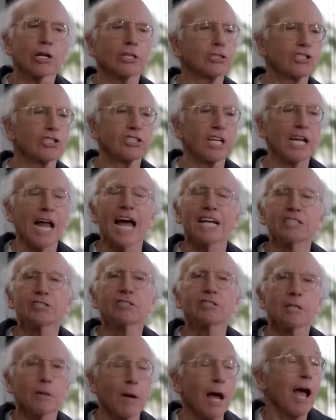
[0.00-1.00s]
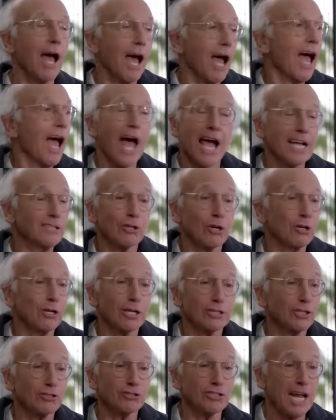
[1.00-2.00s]
don't understand. I
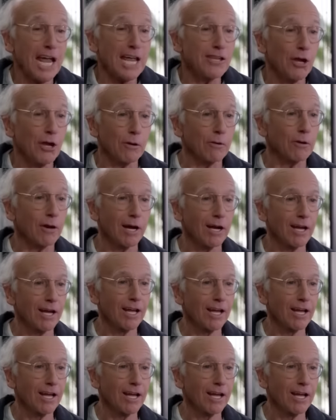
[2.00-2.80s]
don't understand you.